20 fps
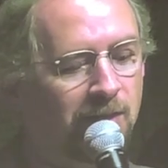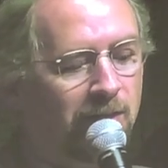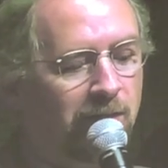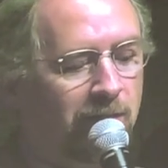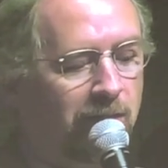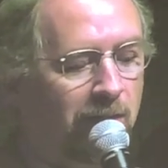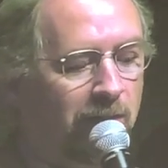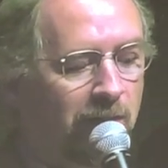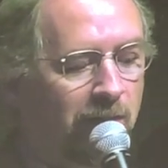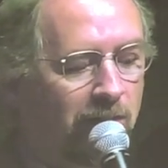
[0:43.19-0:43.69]

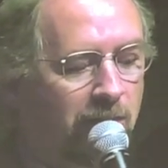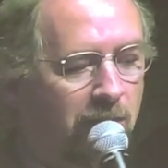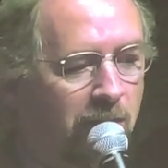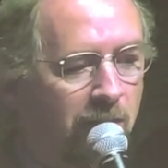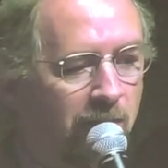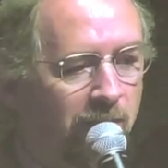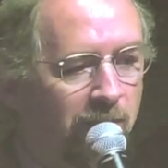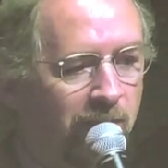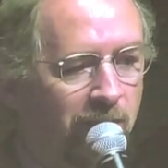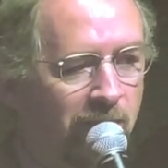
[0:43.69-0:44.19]
So there's no
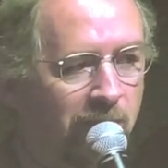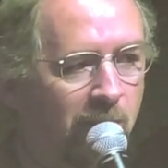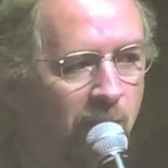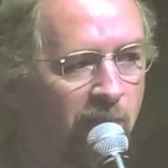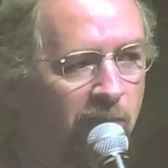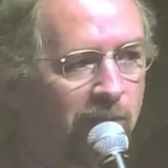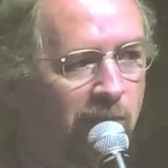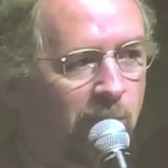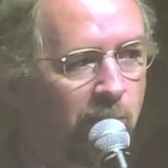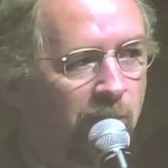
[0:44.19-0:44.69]
reason in
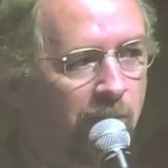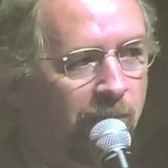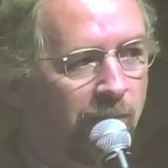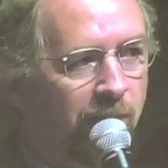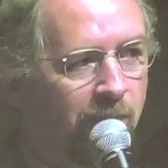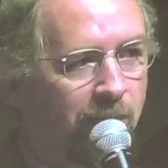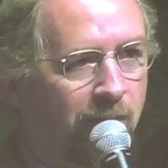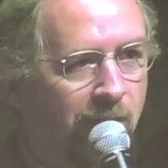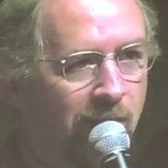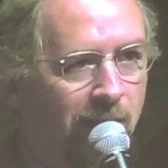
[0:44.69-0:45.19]
principle
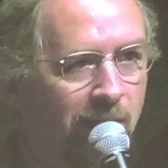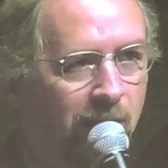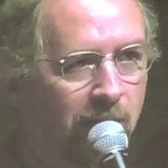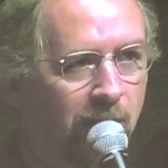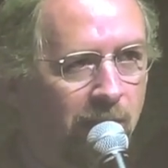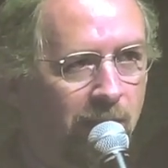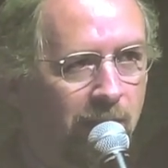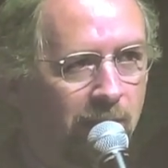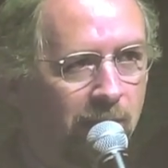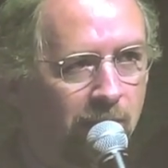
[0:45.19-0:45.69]
that that
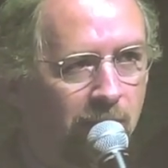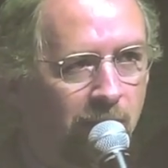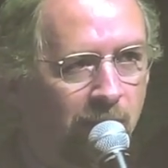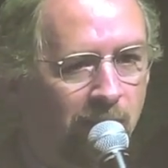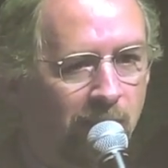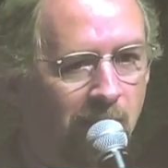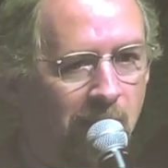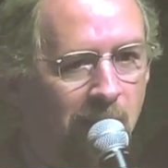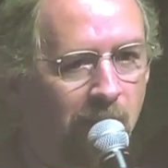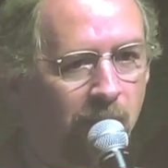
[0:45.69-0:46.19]
kind of
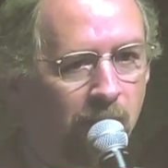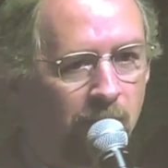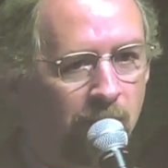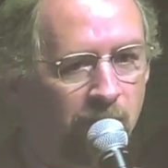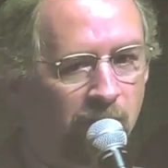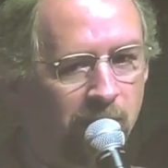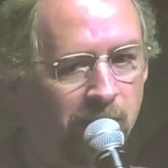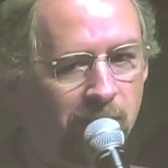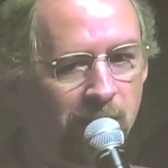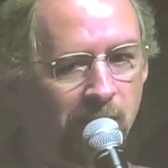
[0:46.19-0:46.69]
careful
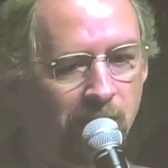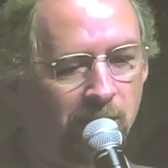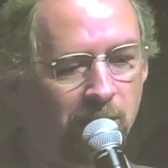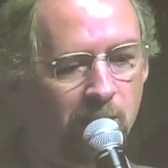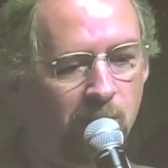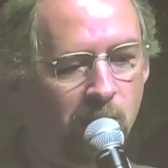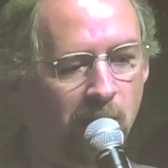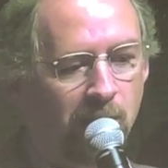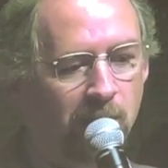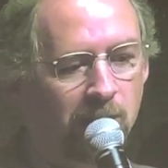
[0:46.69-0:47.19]

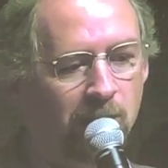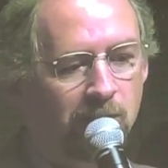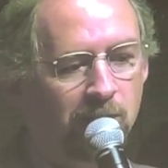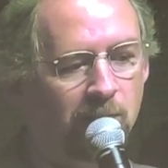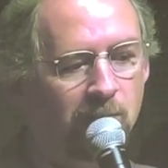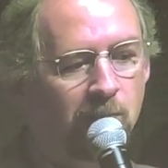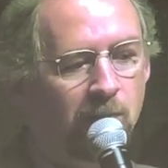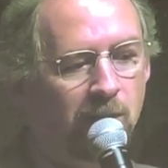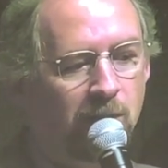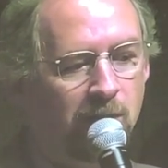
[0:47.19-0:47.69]
transaction
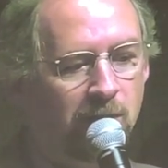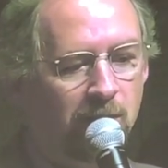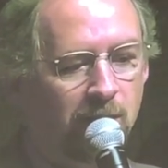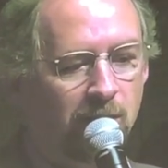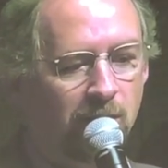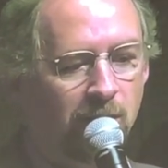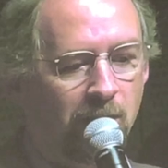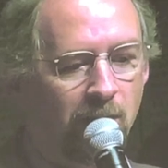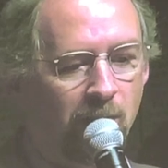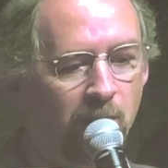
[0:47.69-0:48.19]
mechanism
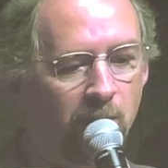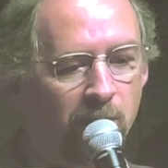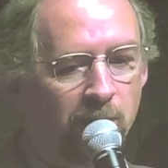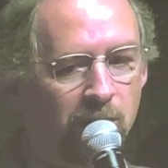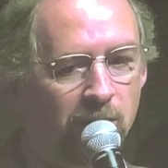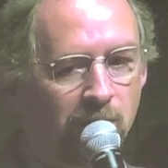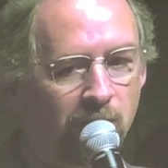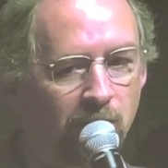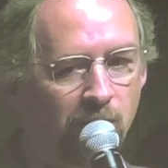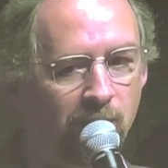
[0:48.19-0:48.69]
can't be
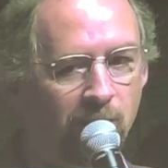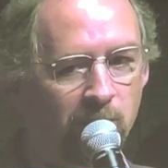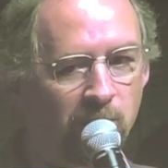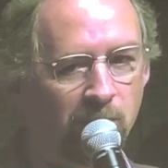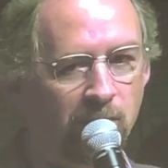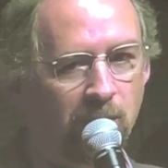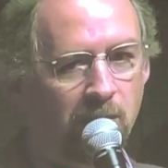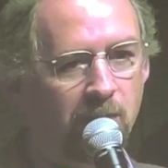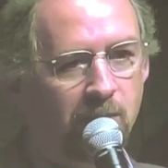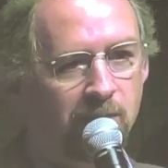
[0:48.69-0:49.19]
used for
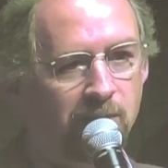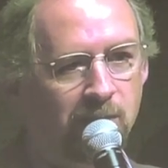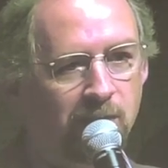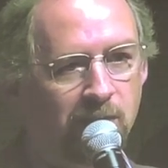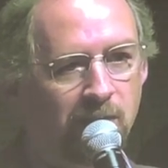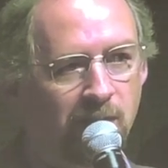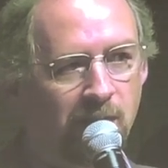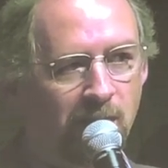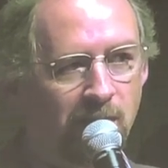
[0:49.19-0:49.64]
cryptocurrency.